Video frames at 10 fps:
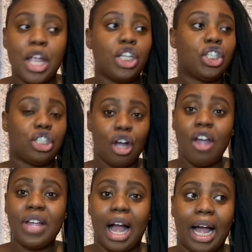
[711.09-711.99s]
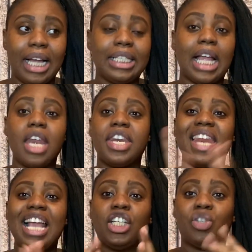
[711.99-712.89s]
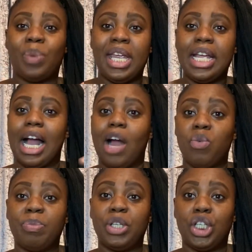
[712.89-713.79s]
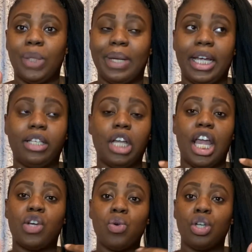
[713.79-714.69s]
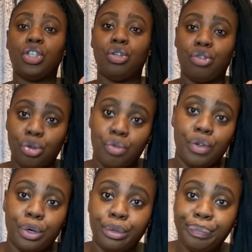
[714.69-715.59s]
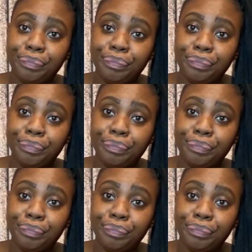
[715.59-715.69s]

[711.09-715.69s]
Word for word: so guys next week i will be doing a cooking tutorial